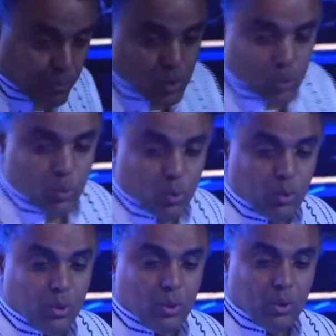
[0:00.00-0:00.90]
school.
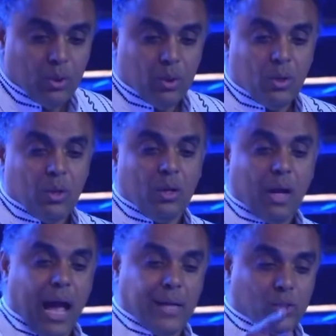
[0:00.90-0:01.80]

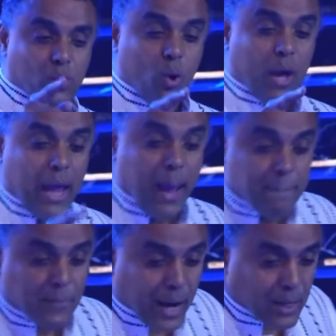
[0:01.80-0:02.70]
I saw him
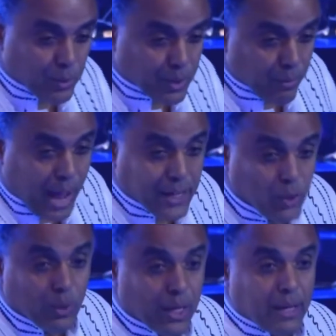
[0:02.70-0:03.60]
graduate from... I
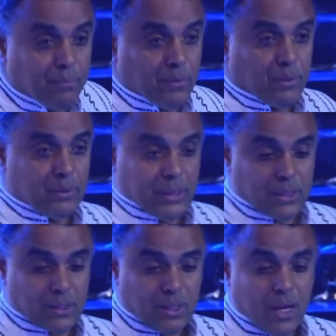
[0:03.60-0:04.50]
knew him. This is